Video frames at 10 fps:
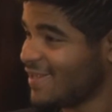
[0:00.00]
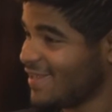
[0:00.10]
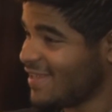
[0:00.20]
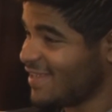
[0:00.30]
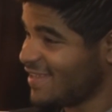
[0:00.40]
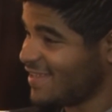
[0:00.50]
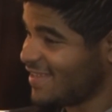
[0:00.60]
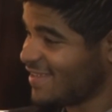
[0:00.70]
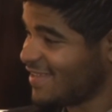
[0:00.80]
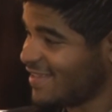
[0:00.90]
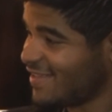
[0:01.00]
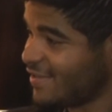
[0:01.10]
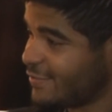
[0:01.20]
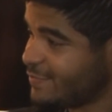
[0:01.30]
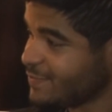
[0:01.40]

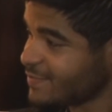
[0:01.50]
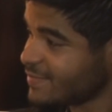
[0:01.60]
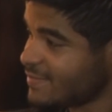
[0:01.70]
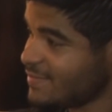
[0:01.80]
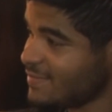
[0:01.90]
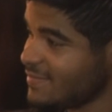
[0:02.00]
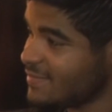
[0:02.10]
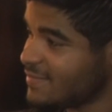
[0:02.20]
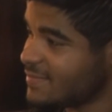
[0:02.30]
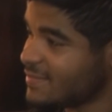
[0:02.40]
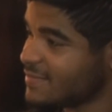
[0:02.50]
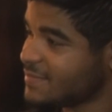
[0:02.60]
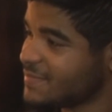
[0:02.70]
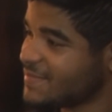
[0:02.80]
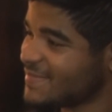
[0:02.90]

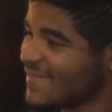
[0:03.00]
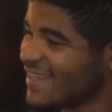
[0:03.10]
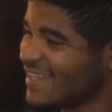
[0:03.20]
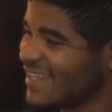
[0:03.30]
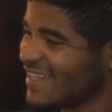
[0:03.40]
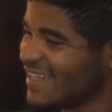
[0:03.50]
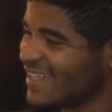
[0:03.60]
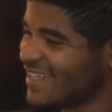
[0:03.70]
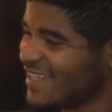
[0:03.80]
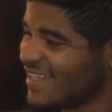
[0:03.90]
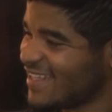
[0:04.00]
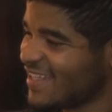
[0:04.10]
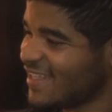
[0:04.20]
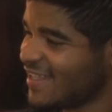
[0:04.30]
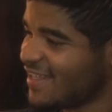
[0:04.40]

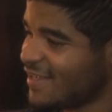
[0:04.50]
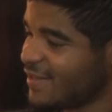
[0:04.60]
The person shown says nothing.